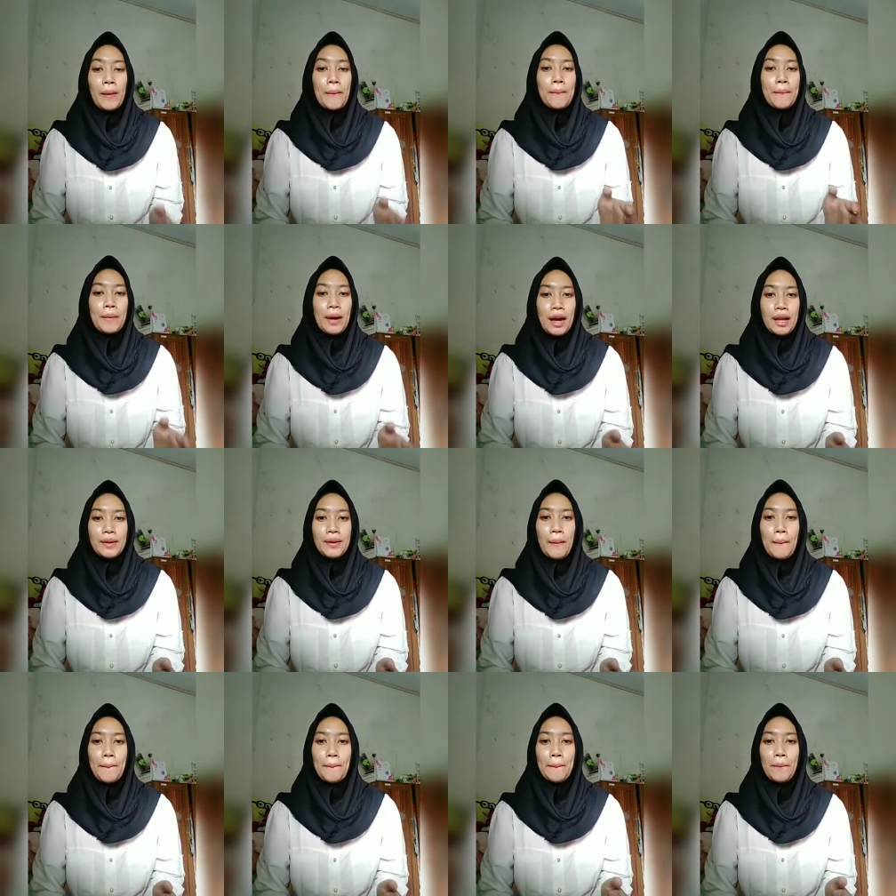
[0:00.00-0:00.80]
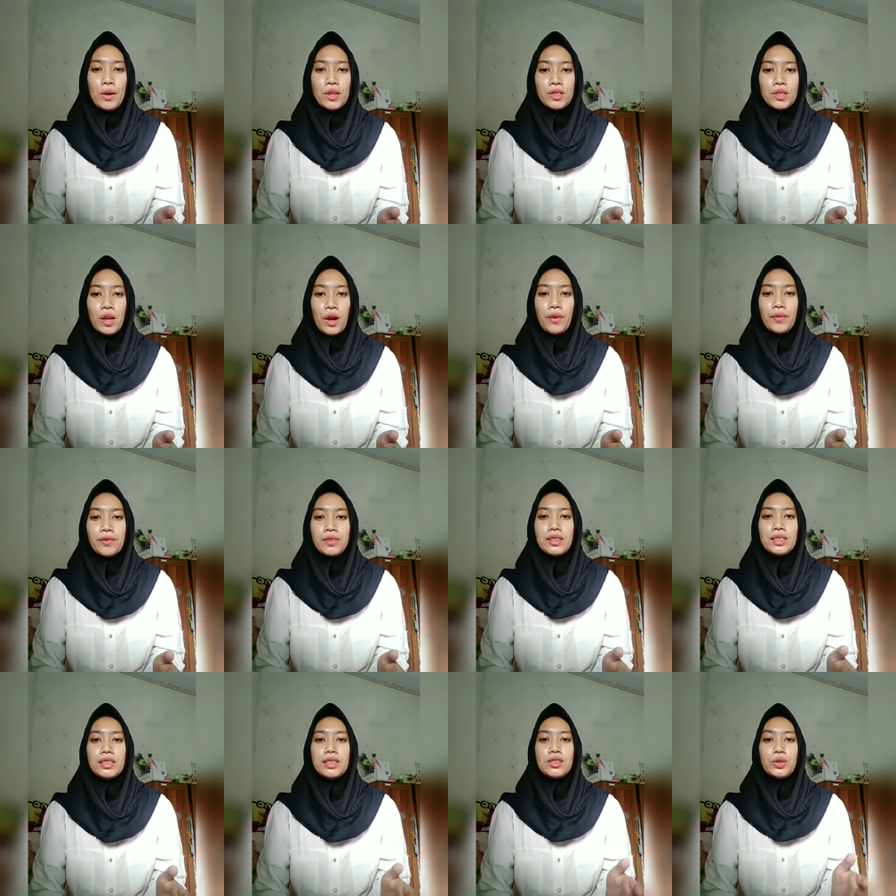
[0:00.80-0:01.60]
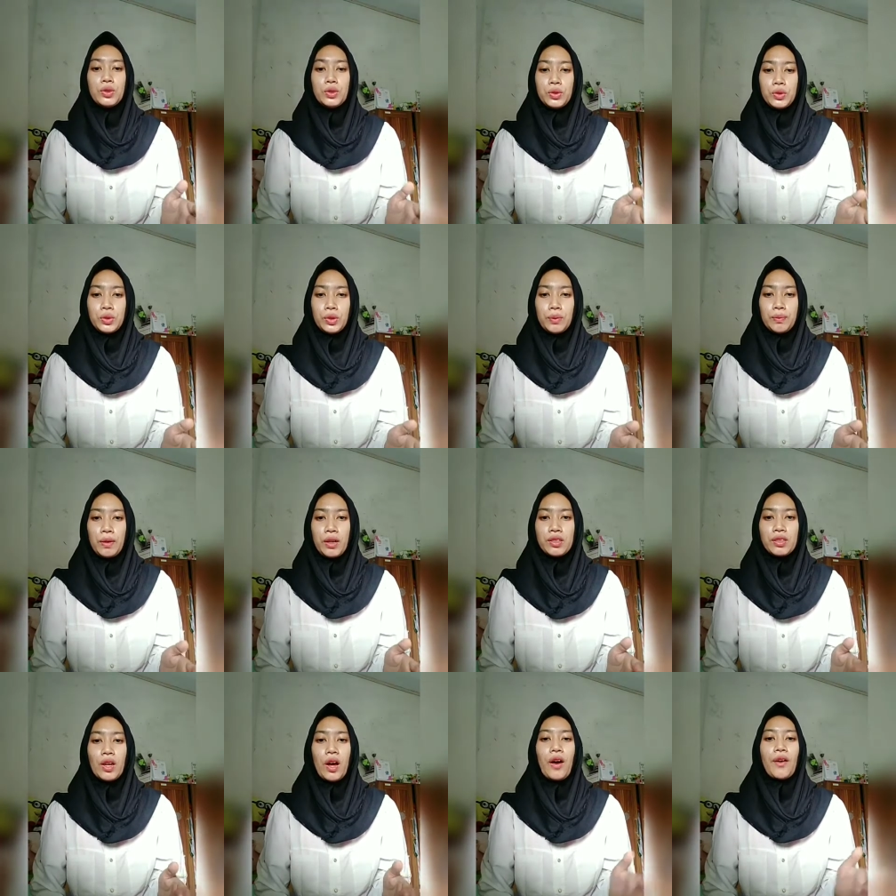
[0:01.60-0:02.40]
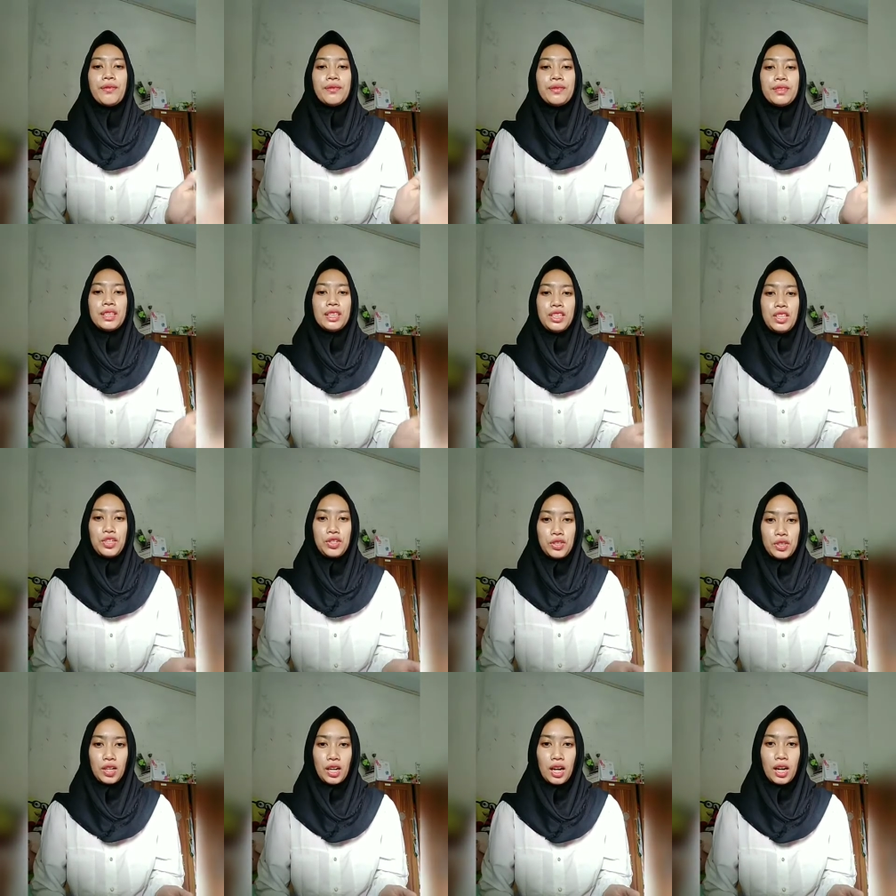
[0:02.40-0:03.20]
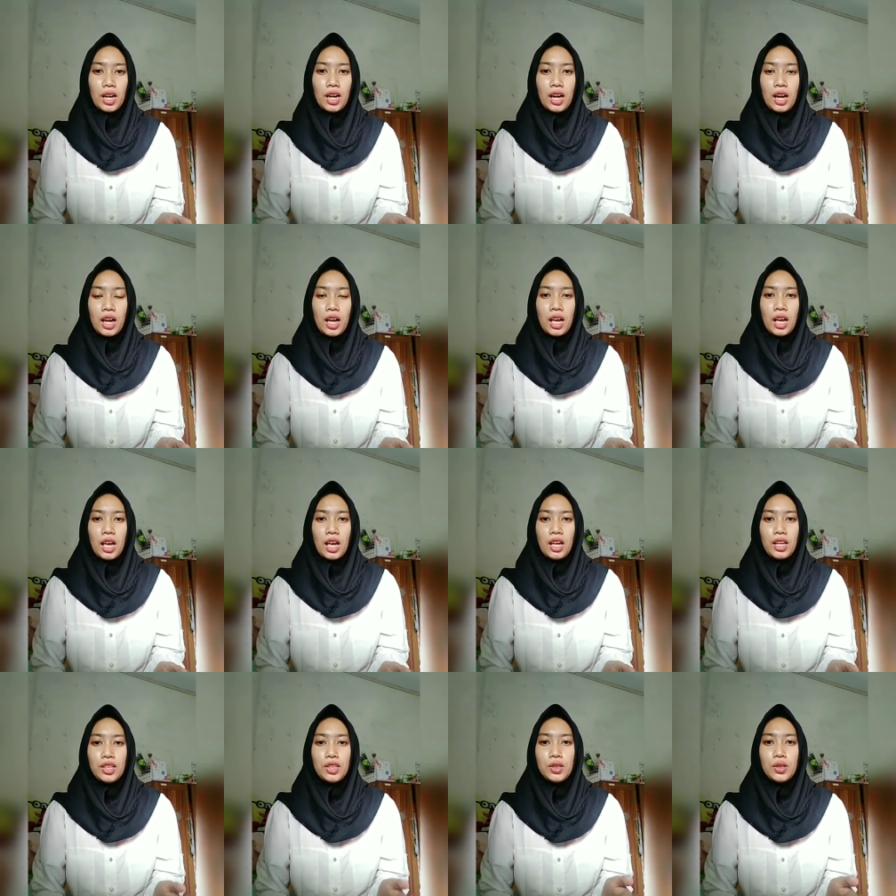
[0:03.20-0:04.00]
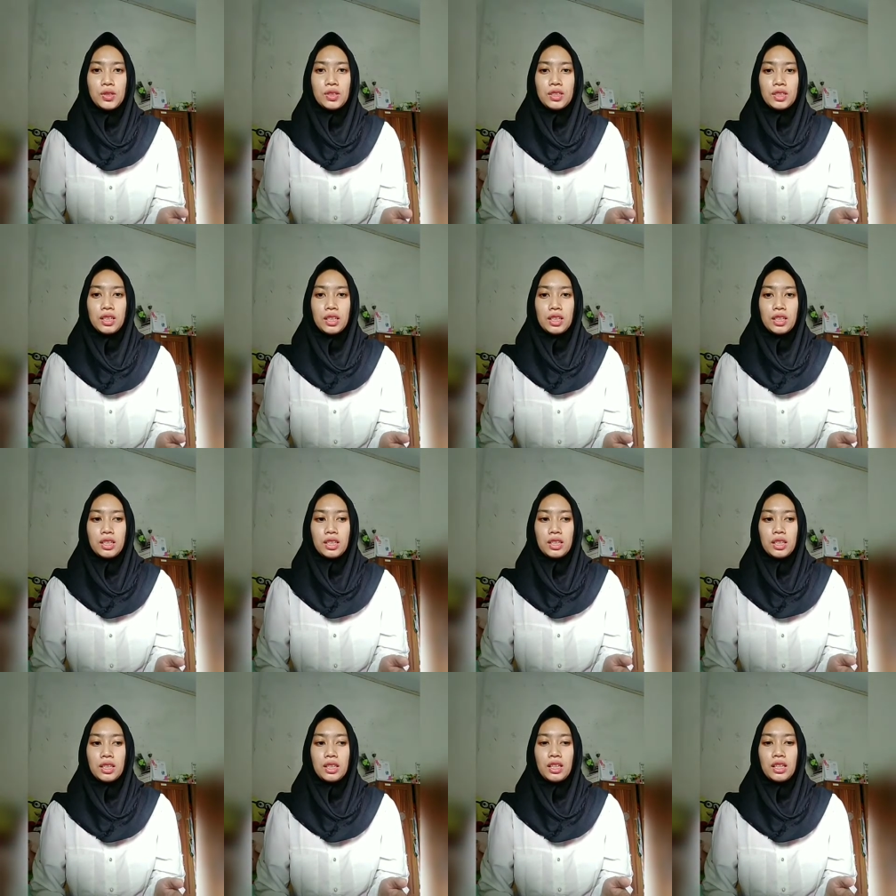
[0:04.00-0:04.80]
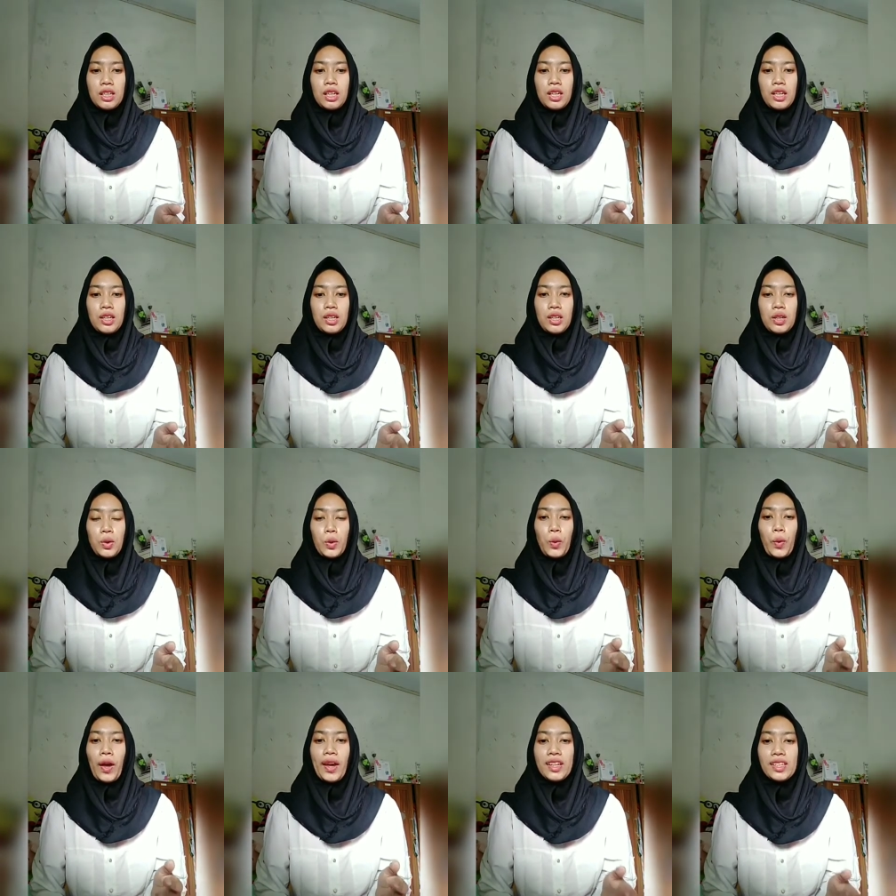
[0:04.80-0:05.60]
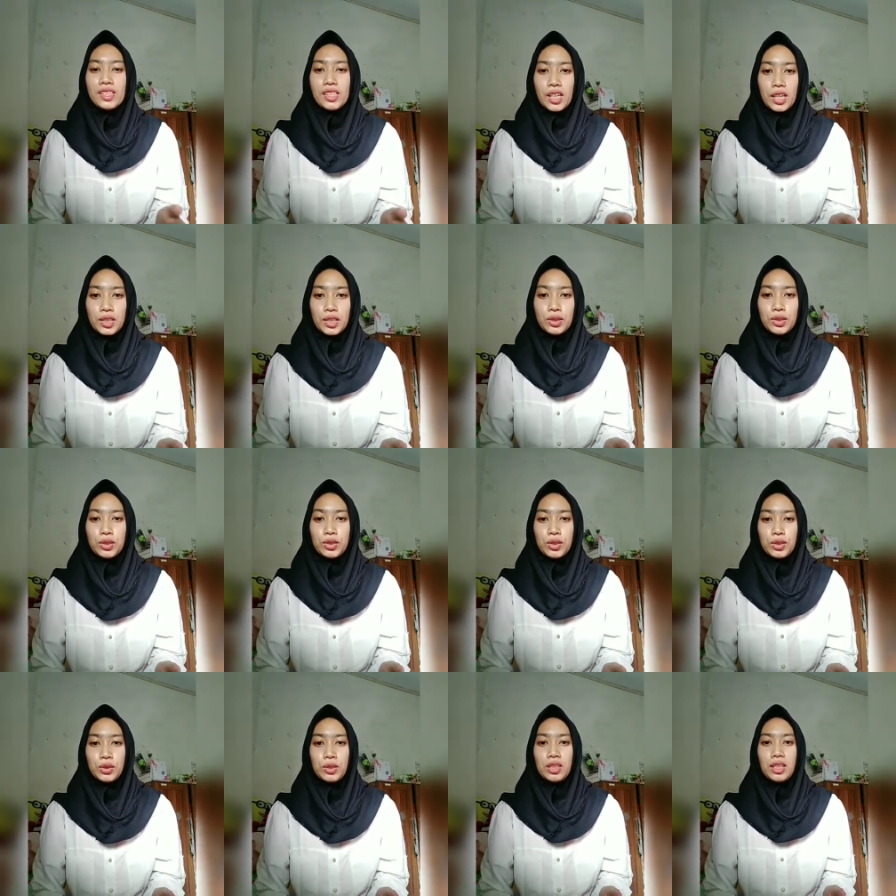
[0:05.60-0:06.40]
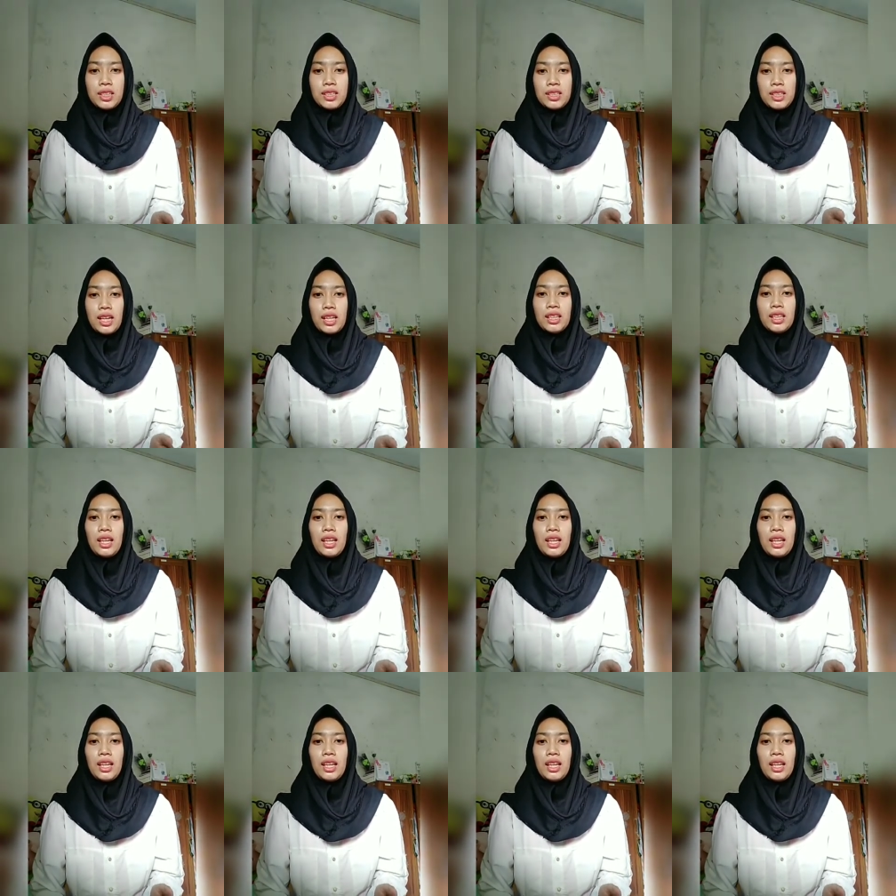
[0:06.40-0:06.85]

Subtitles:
but most of the teacher use the question to initiate